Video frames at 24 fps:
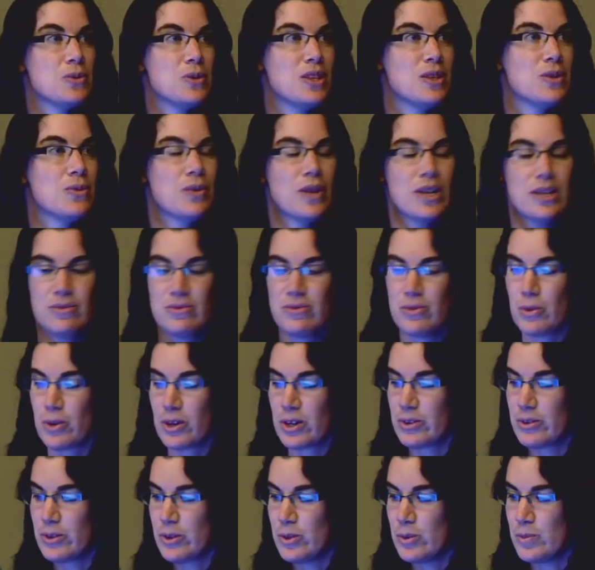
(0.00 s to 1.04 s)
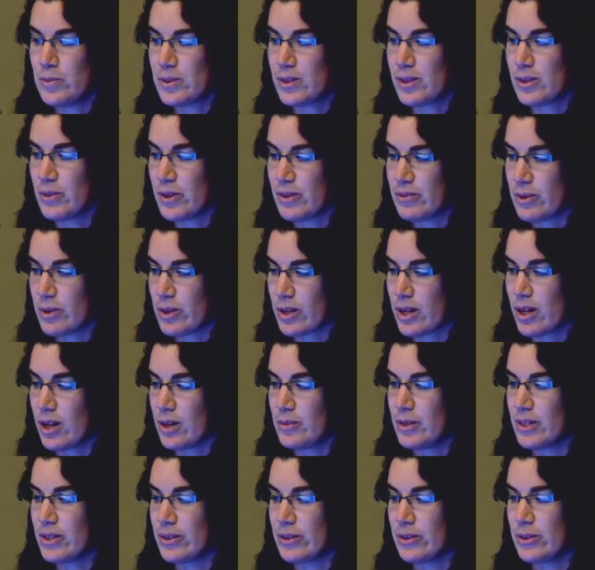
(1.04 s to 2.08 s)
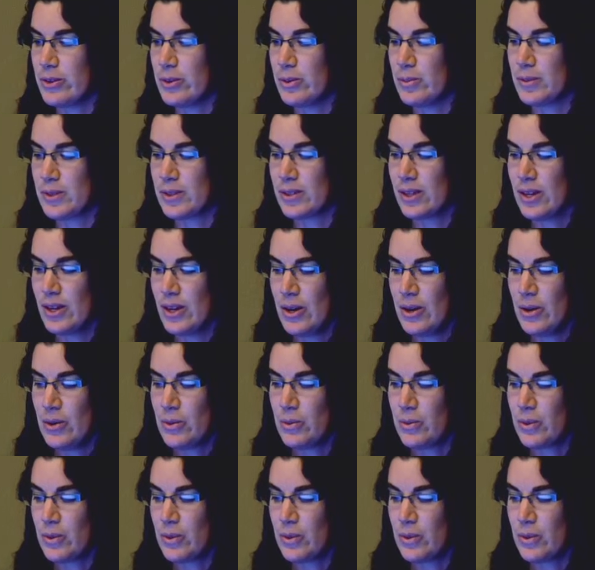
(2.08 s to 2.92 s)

between the 1,4 groups, the 1,4 carbon groups,